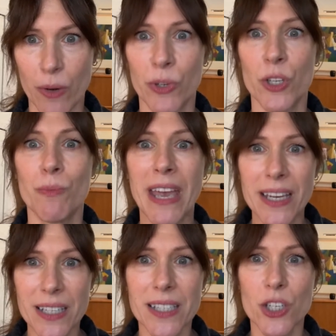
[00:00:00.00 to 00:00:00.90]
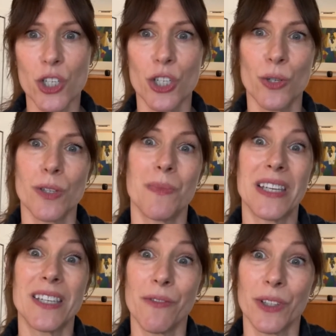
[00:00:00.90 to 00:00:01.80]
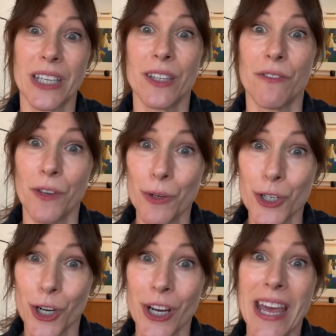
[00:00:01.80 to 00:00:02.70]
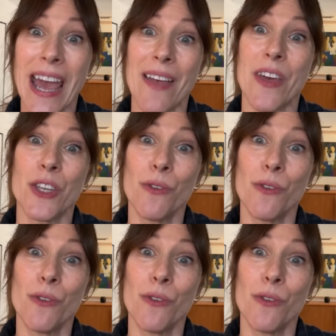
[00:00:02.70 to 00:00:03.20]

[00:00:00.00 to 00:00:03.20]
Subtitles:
When you make a decision to do something differently in the future and then you